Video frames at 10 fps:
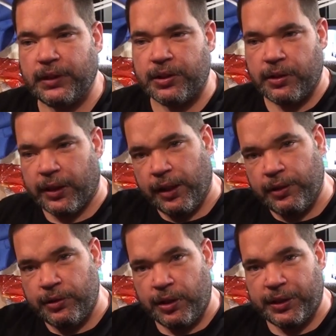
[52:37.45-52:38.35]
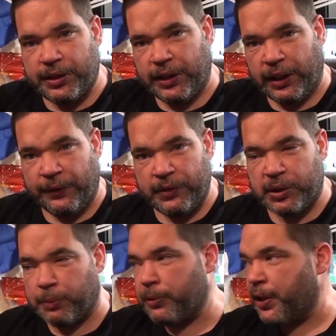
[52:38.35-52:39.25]
so I get a nice even
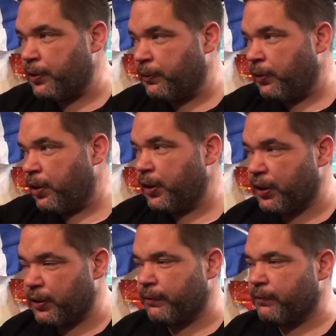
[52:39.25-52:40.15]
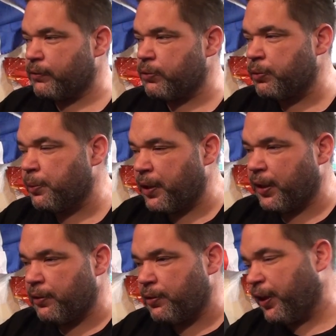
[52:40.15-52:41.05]
spread of light all the
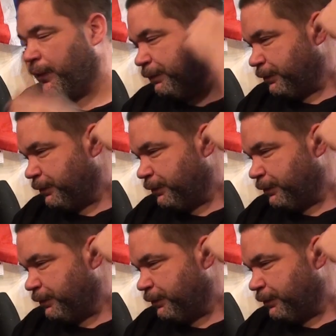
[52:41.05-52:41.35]
way along it